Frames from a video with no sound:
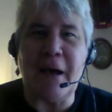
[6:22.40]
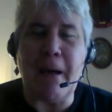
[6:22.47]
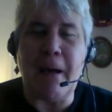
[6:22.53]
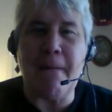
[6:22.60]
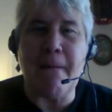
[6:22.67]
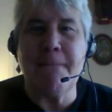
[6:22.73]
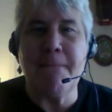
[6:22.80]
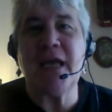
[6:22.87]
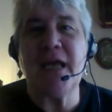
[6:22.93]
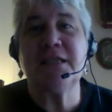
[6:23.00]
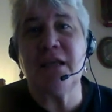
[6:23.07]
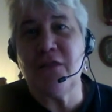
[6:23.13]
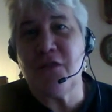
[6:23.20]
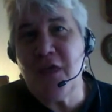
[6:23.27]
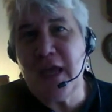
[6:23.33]

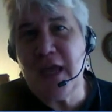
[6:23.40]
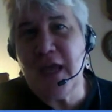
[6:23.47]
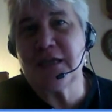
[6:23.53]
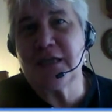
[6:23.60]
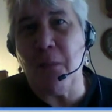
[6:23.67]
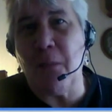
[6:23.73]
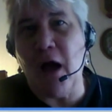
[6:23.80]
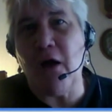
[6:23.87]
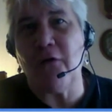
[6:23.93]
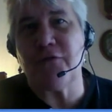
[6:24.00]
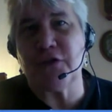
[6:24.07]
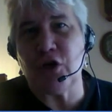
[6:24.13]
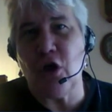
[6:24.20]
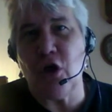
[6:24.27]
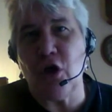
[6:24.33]
amazing things about
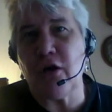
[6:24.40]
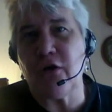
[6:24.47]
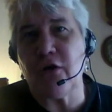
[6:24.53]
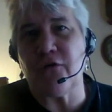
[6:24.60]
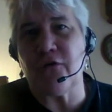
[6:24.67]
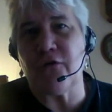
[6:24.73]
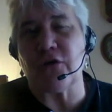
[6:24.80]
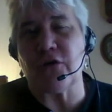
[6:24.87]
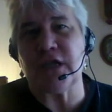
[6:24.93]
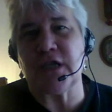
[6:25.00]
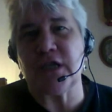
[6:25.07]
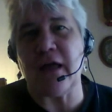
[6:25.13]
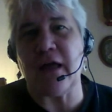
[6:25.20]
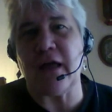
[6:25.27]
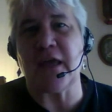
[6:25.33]
photographers,
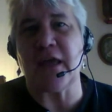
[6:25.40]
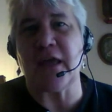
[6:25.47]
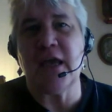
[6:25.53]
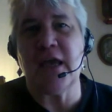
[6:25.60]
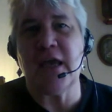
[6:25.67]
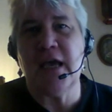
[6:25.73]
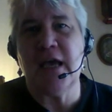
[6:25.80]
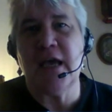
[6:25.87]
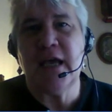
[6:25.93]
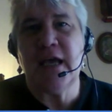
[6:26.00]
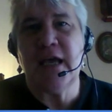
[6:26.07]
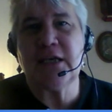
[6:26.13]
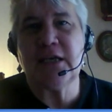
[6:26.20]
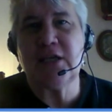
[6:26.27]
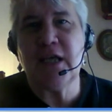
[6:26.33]
I think,
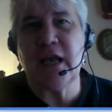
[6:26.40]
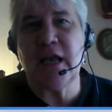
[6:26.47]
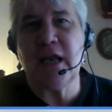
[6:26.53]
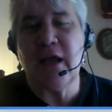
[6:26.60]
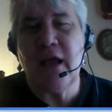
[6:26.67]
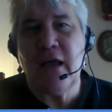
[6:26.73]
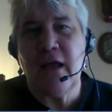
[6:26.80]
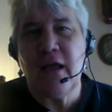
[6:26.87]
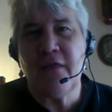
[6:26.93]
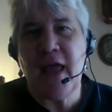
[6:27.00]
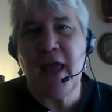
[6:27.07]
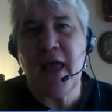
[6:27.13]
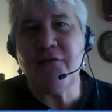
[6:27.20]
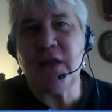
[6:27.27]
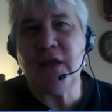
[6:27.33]
is that they
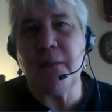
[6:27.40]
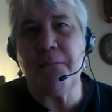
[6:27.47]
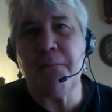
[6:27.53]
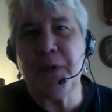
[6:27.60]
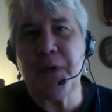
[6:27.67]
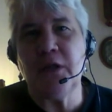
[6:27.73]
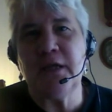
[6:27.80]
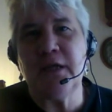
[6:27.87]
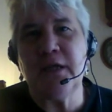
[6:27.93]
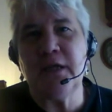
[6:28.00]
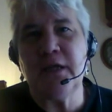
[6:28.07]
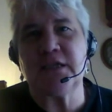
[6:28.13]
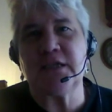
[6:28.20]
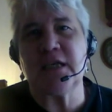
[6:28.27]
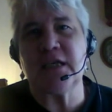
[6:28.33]
have the
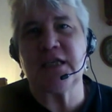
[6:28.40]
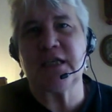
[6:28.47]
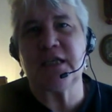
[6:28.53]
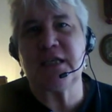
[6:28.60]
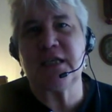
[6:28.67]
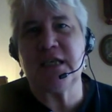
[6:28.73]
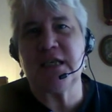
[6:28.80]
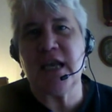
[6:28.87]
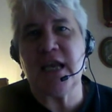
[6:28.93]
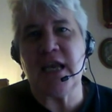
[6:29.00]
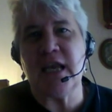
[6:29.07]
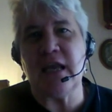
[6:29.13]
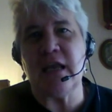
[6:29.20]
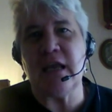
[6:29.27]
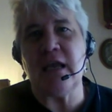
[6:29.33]
ability to
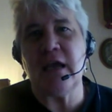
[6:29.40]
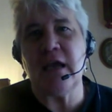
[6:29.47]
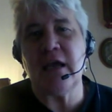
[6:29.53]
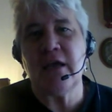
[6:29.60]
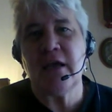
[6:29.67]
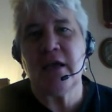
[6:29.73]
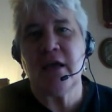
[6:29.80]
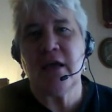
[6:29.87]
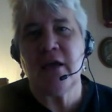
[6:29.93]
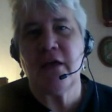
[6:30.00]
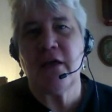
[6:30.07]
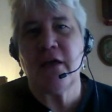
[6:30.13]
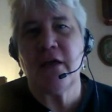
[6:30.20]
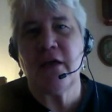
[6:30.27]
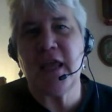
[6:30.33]
see,
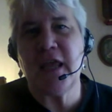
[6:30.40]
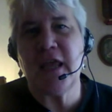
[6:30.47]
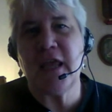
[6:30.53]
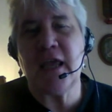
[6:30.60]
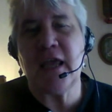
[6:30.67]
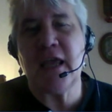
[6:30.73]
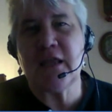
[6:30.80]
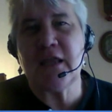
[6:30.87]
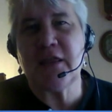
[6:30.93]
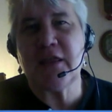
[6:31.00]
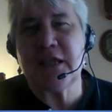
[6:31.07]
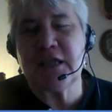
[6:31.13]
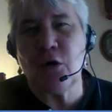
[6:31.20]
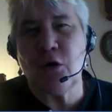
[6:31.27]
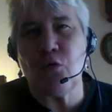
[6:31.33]
to
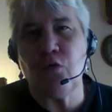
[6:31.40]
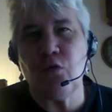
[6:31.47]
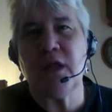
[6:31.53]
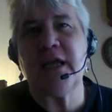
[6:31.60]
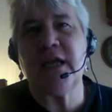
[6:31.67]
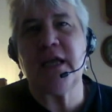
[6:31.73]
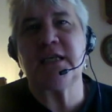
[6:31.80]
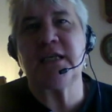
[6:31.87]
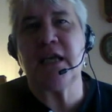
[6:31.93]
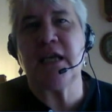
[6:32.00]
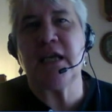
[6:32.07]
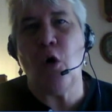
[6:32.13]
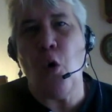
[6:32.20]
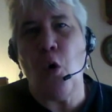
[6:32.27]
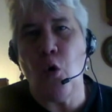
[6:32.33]
really see
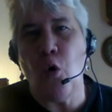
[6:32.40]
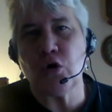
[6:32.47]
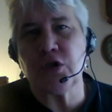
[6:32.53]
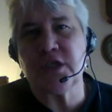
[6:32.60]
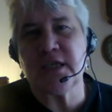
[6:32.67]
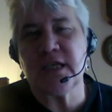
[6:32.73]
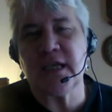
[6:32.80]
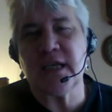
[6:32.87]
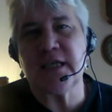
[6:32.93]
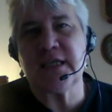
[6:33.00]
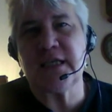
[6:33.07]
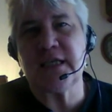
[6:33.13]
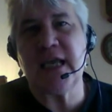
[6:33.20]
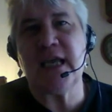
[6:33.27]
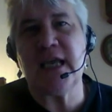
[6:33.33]
the whole
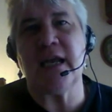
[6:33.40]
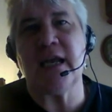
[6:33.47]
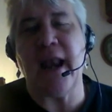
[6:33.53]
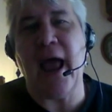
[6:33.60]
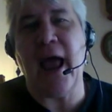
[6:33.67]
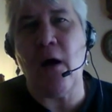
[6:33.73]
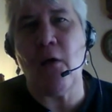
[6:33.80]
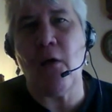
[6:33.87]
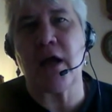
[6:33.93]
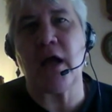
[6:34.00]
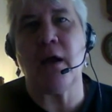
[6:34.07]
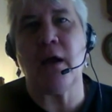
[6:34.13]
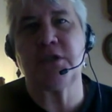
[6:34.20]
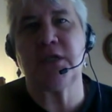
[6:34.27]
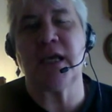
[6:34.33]
scene and how it
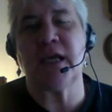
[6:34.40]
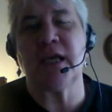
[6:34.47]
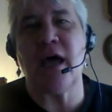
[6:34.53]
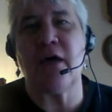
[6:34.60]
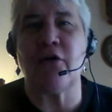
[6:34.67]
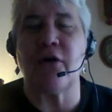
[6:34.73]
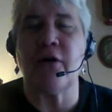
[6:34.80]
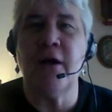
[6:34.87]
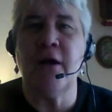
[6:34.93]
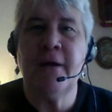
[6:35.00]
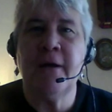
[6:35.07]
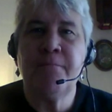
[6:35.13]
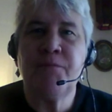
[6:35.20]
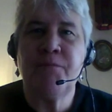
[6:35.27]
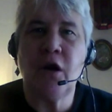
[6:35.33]
comes together.
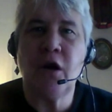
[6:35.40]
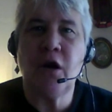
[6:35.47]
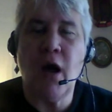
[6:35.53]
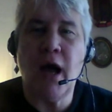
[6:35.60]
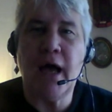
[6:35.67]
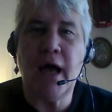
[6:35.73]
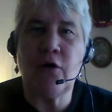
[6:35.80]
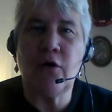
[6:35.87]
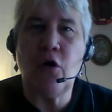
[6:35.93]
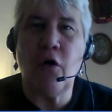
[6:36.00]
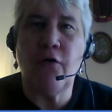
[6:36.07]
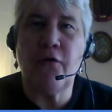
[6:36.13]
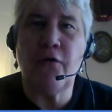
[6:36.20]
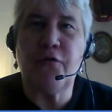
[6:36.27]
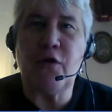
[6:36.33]
I don't
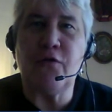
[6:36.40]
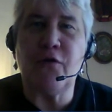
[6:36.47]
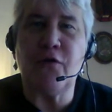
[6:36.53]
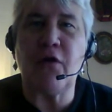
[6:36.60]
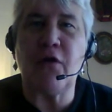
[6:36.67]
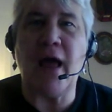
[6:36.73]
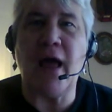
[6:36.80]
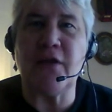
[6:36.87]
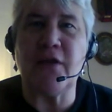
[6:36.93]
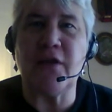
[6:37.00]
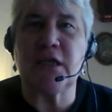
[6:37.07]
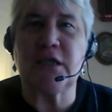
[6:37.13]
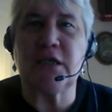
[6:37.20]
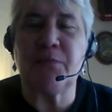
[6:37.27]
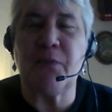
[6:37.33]
know if you've ever had this
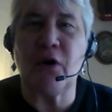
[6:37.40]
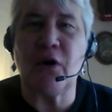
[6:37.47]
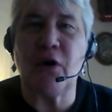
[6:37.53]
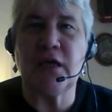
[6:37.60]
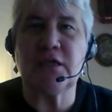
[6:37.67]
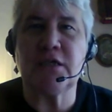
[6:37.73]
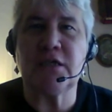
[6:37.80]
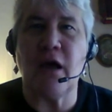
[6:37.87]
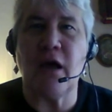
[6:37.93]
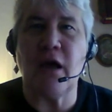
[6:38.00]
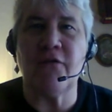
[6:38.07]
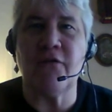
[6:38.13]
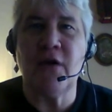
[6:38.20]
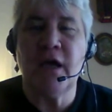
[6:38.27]
experience of